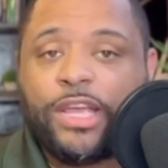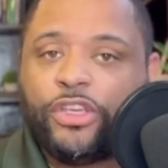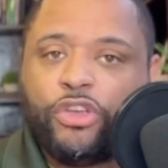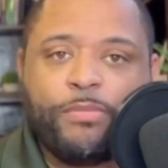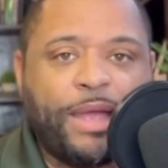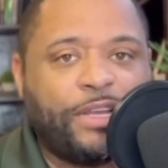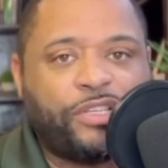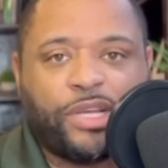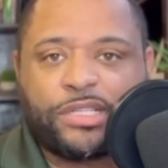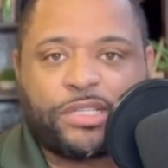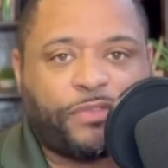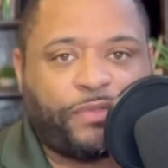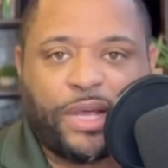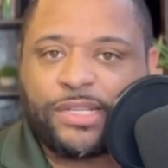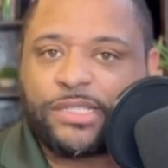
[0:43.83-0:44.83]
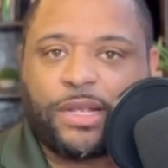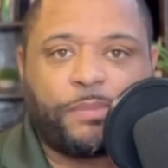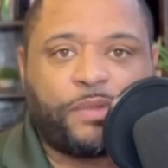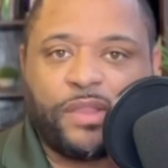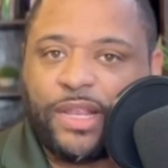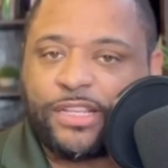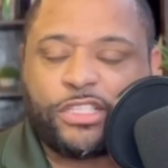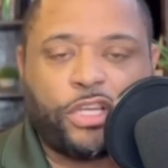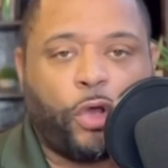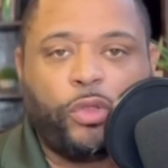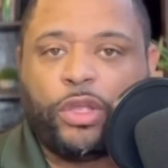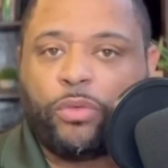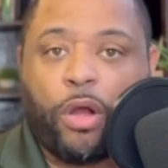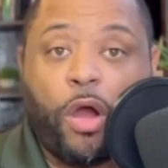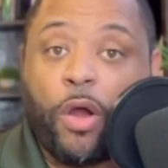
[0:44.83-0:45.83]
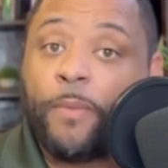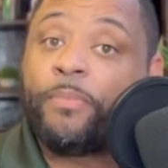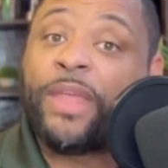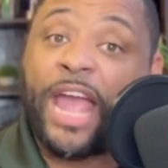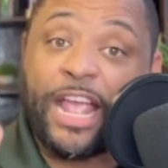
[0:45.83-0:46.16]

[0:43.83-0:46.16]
you may justify something that's totally wrong,